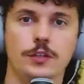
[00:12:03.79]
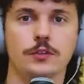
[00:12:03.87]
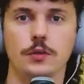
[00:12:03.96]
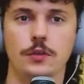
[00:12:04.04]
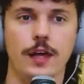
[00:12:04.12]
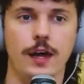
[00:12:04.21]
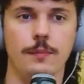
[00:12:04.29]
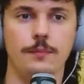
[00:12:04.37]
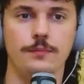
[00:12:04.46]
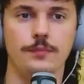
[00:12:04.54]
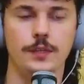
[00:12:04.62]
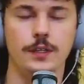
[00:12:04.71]
really do that,
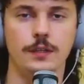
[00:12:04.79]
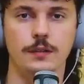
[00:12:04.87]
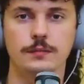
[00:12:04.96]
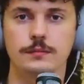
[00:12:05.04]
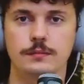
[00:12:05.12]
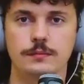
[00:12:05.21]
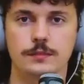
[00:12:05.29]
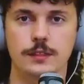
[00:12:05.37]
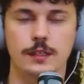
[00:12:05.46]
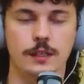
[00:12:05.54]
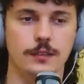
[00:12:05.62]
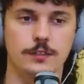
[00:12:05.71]
you know,
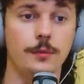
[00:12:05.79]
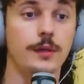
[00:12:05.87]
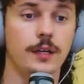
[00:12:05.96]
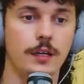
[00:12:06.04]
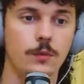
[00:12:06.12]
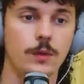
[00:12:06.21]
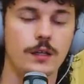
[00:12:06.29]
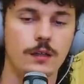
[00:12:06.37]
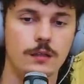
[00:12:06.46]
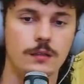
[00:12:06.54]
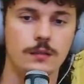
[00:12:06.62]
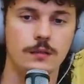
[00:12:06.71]
to begin
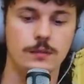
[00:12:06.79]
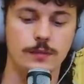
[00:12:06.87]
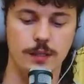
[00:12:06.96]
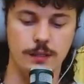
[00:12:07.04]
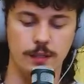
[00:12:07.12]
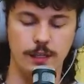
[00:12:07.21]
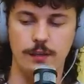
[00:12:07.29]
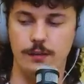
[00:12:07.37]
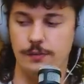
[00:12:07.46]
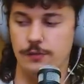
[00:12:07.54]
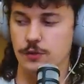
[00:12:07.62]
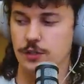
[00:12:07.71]
with, right? Like
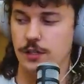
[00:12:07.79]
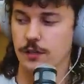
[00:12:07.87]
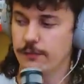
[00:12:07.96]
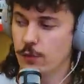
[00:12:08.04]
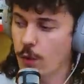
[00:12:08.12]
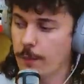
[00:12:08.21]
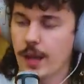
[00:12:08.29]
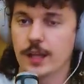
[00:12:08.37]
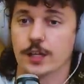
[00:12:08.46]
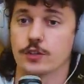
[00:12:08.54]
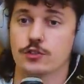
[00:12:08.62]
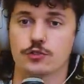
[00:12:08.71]
if you walk by
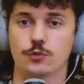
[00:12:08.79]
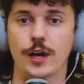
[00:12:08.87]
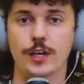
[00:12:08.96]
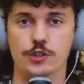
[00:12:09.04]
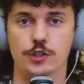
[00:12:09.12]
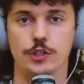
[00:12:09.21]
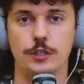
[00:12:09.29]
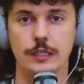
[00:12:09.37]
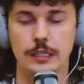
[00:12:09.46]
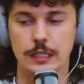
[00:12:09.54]
like a stranger,